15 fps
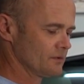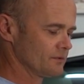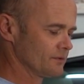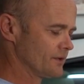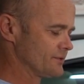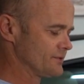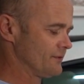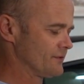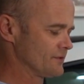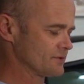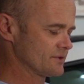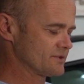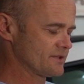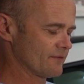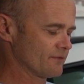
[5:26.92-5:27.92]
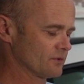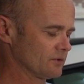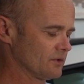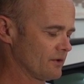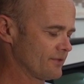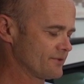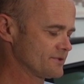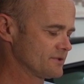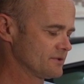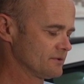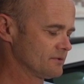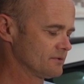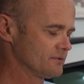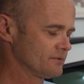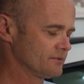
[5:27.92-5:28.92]
Actually, it feels like several cloths.
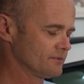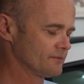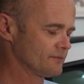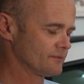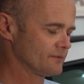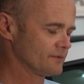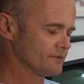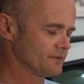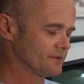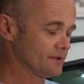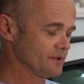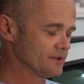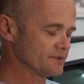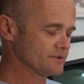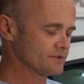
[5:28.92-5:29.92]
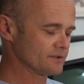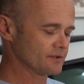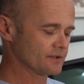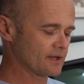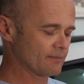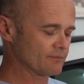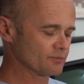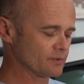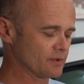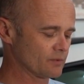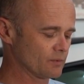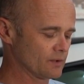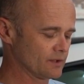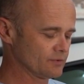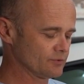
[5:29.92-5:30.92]
It is. It comes with
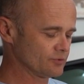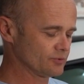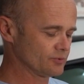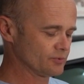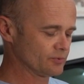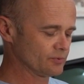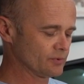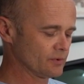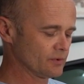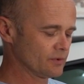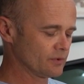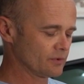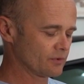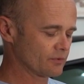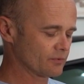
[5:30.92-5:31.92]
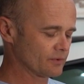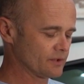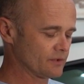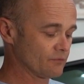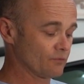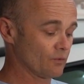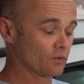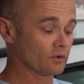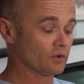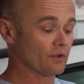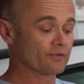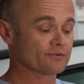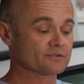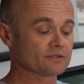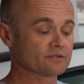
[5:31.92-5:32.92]
1, 2, 3, 4
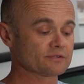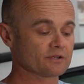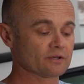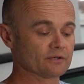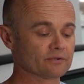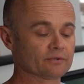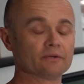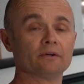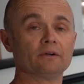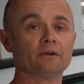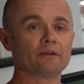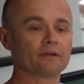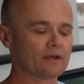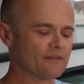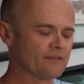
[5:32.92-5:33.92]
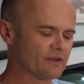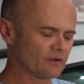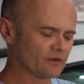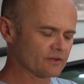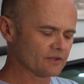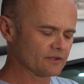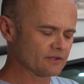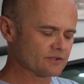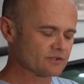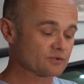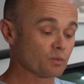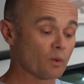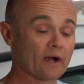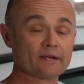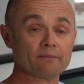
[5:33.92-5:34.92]
cloths. So, and they're like a
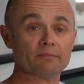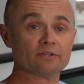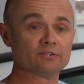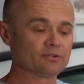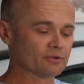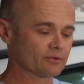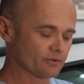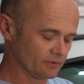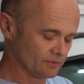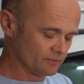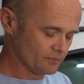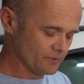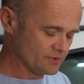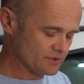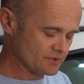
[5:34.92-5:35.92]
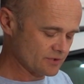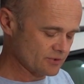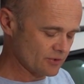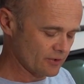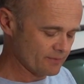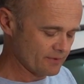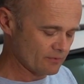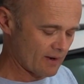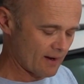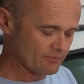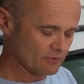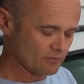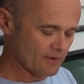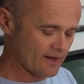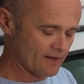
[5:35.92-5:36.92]
suede material, which is designed to be
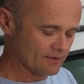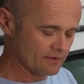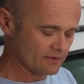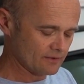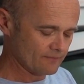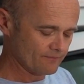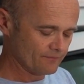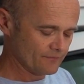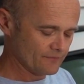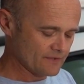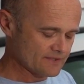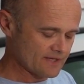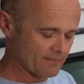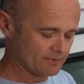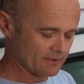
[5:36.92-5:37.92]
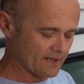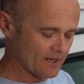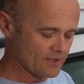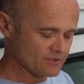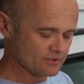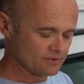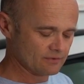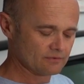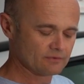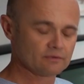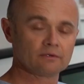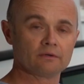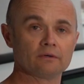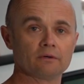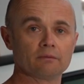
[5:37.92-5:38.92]
wrapped around this application
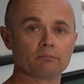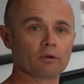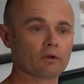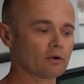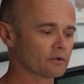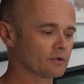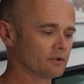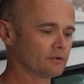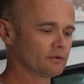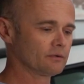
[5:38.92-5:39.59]
block,